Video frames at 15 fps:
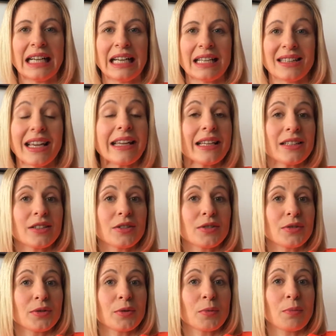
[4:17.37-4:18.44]
They needed
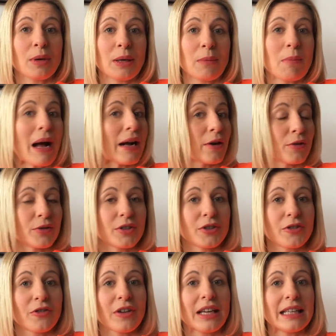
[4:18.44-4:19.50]
to be back on their
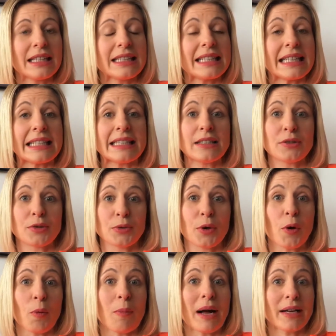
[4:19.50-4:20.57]
feet, they needed to go
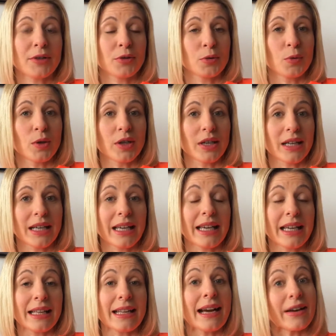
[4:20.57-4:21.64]
back to work
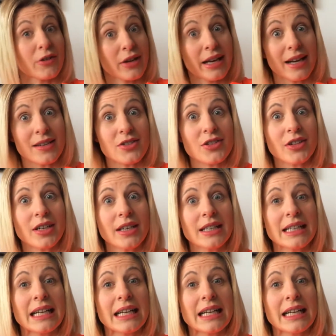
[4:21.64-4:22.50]
in agriculture,